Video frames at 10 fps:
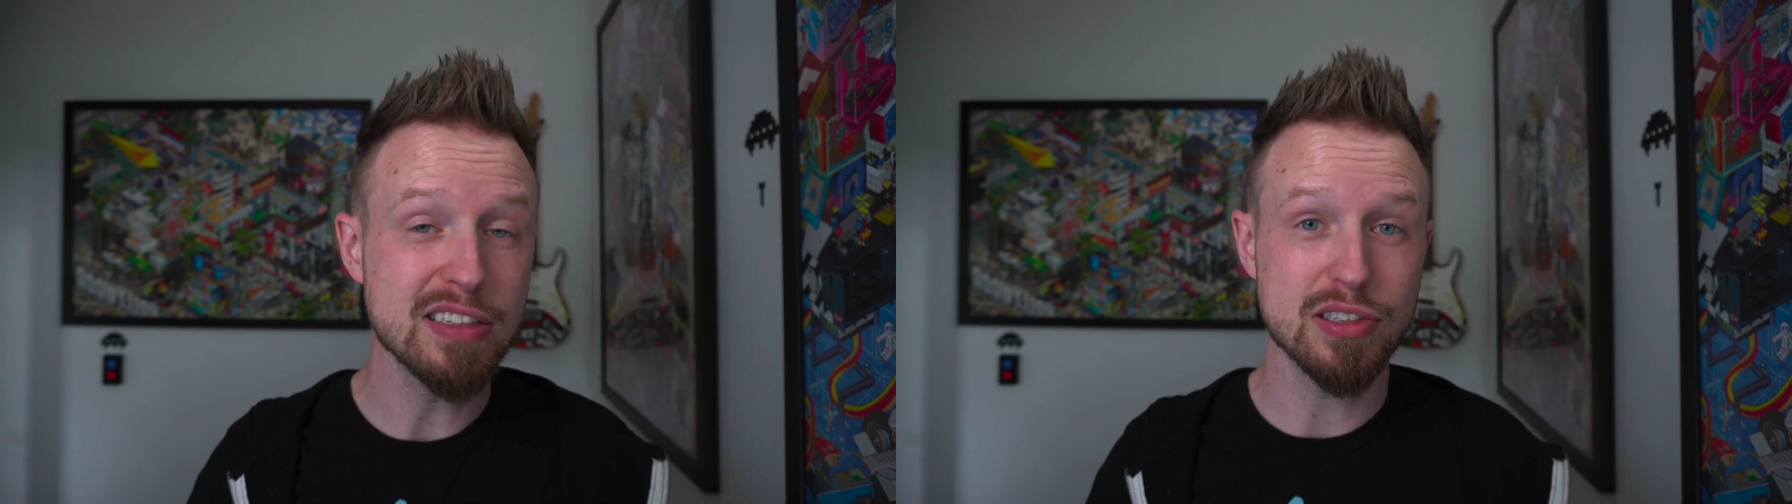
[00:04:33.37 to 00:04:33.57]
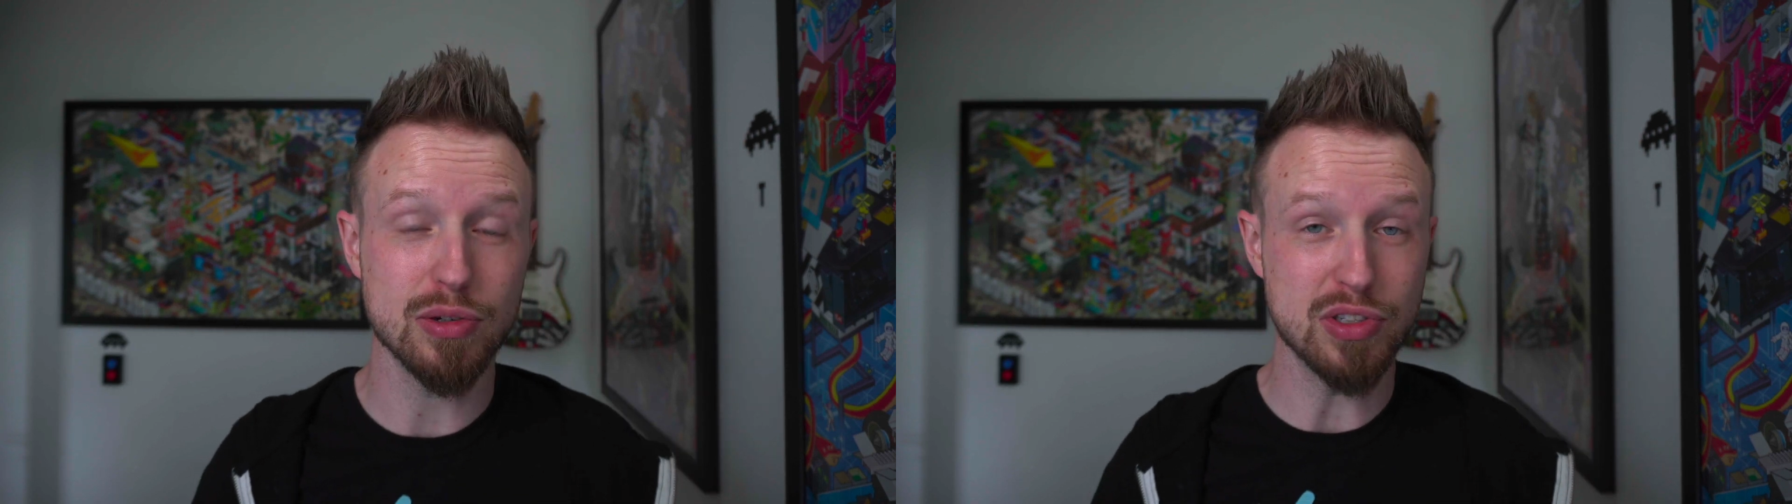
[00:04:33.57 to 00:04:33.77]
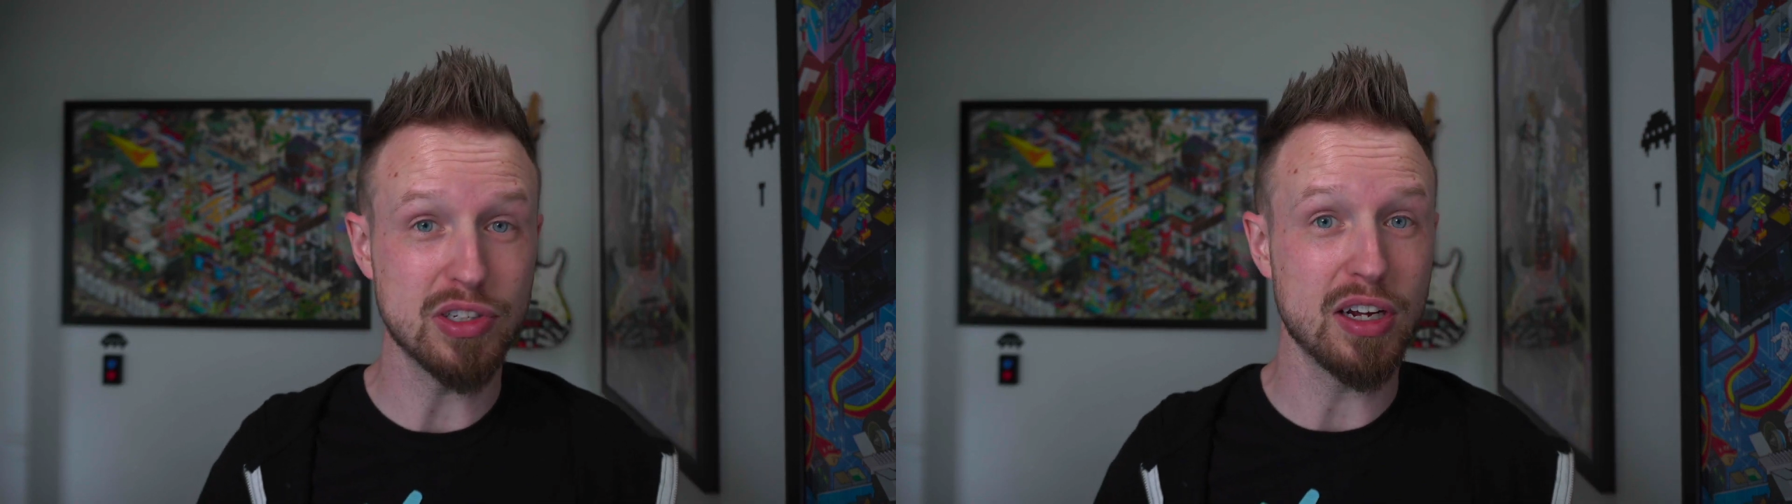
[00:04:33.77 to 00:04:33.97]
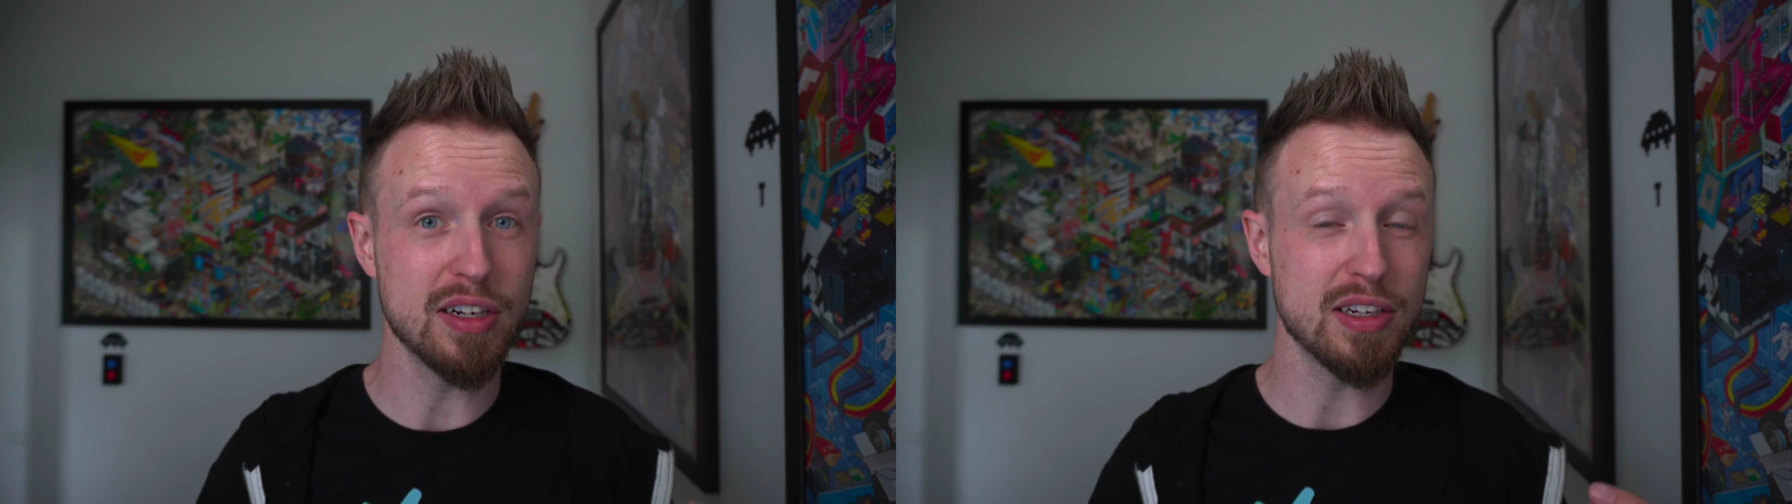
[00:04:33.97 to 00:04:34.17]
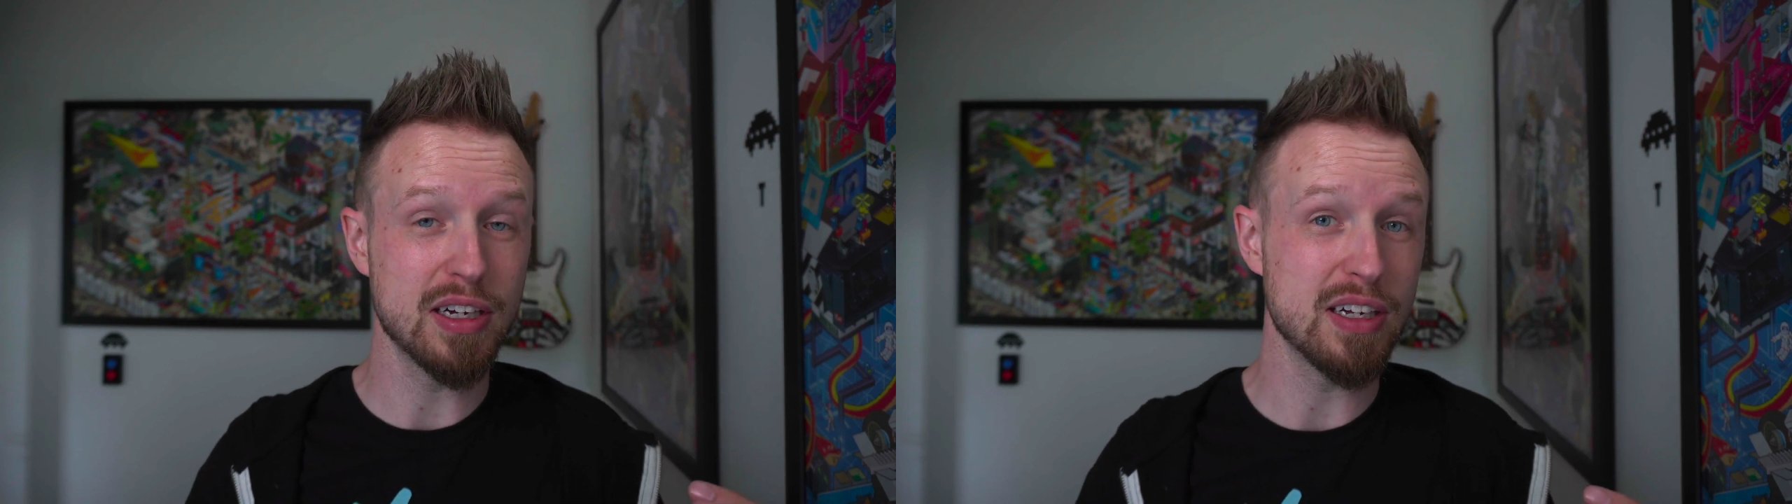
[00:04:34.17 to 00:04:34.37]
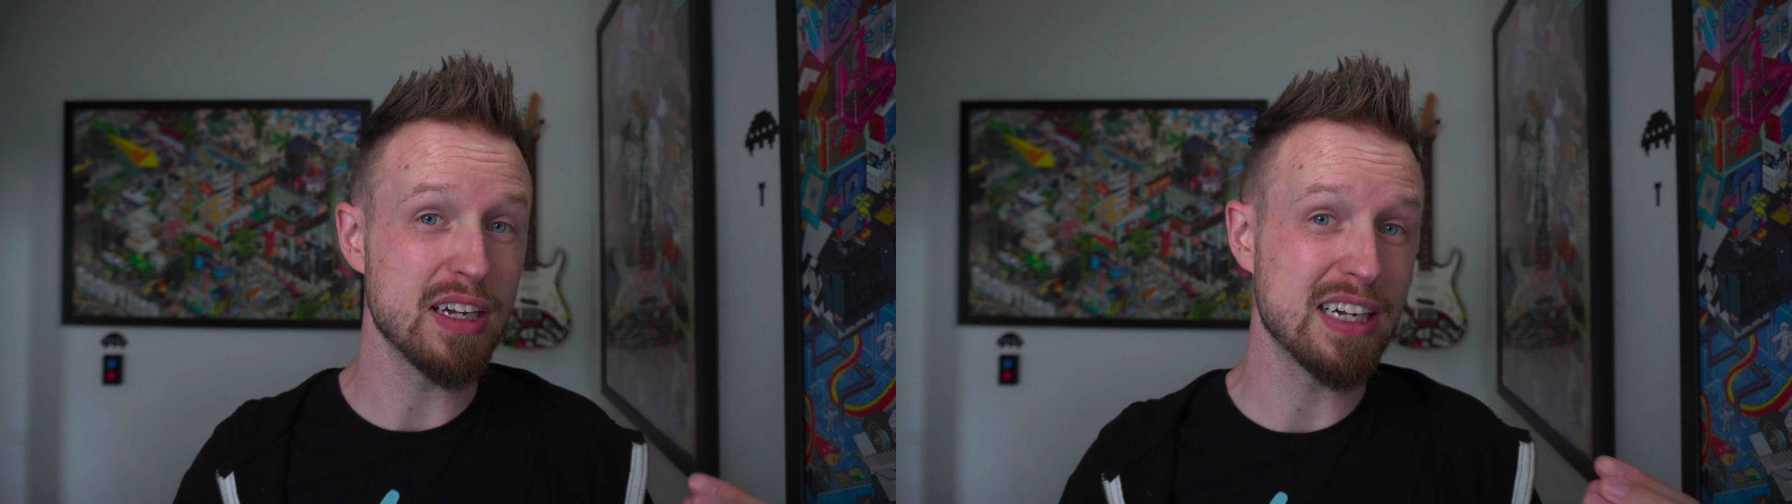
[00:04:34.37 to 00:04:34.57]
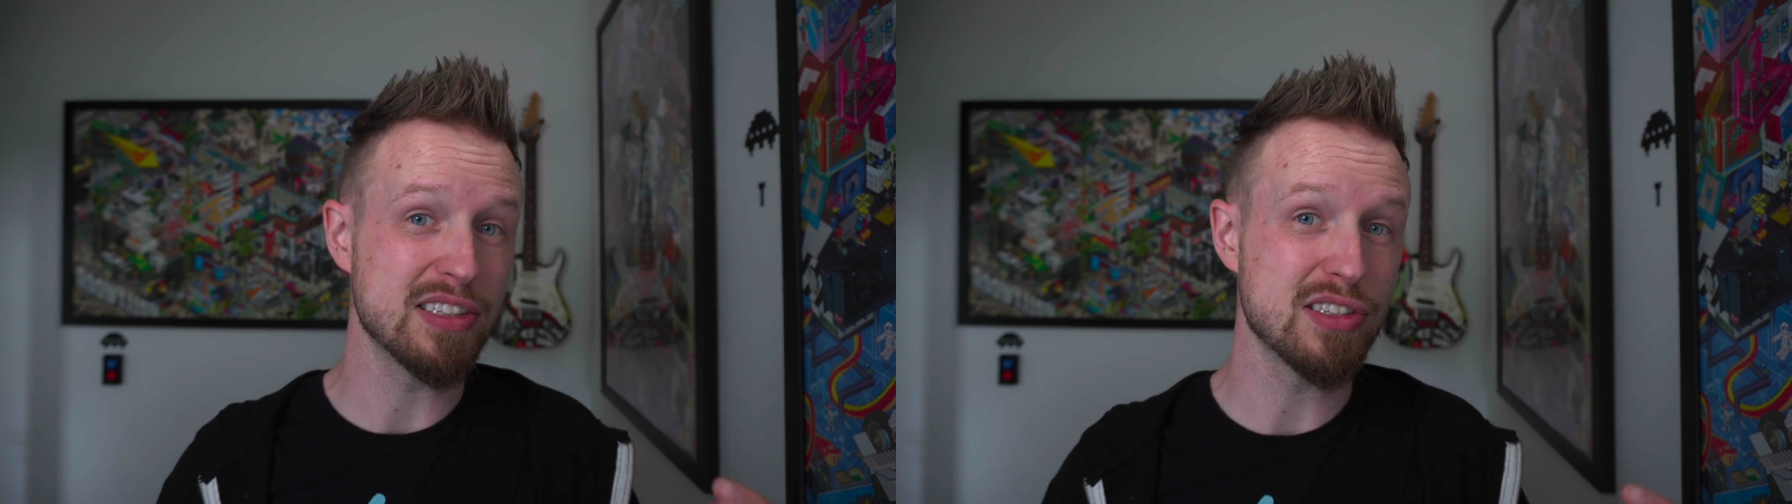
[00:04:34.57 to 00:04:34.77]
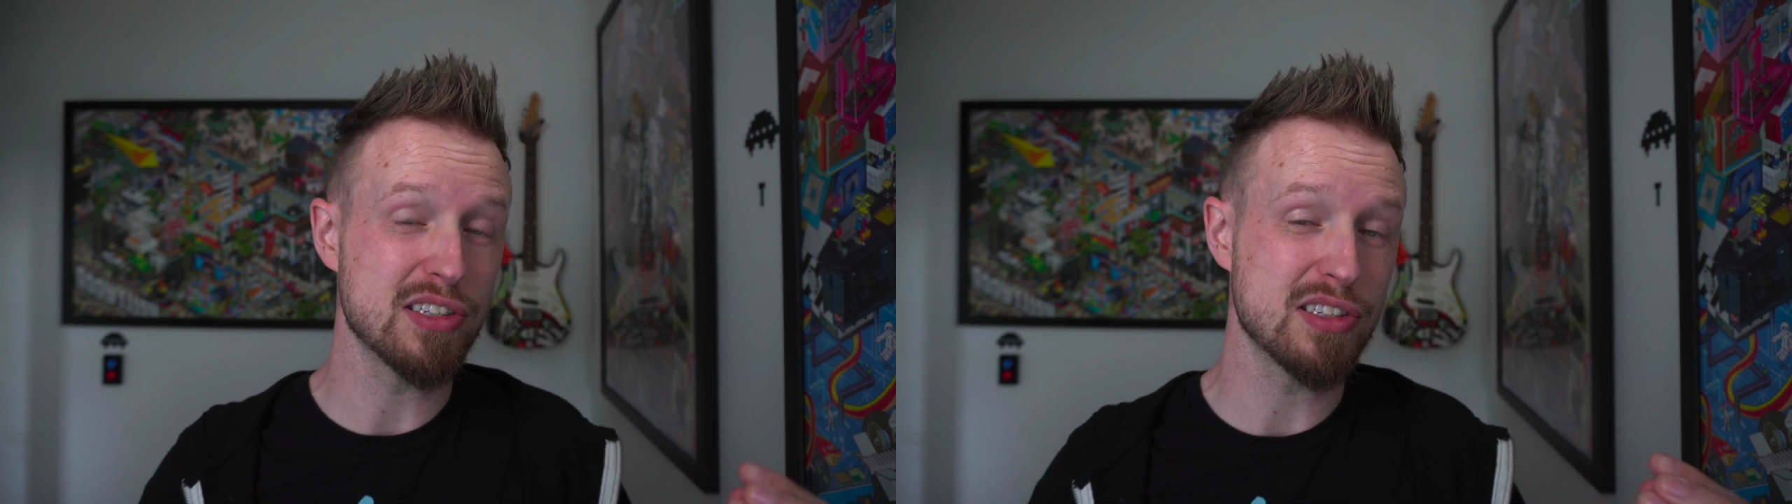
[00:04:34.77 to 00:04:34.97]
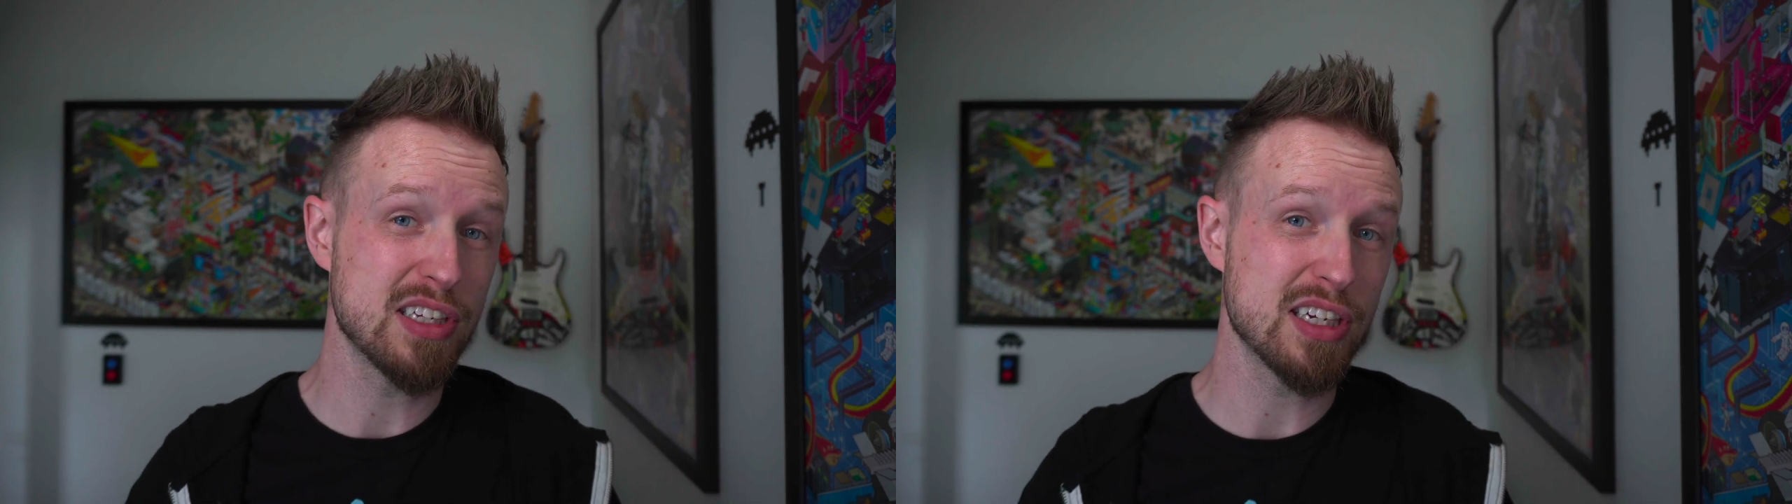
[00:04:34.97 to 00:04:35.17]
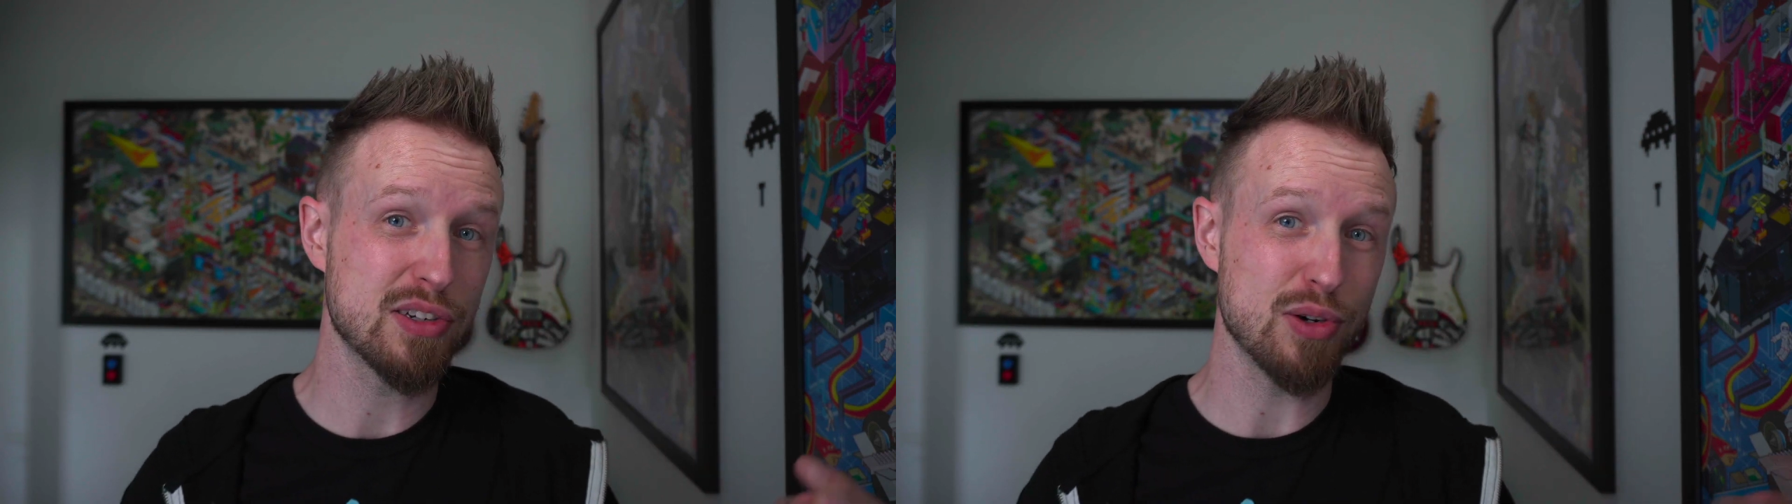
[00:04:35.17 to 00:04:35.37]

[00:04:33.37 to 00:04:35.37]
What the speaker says: so it's not as succinct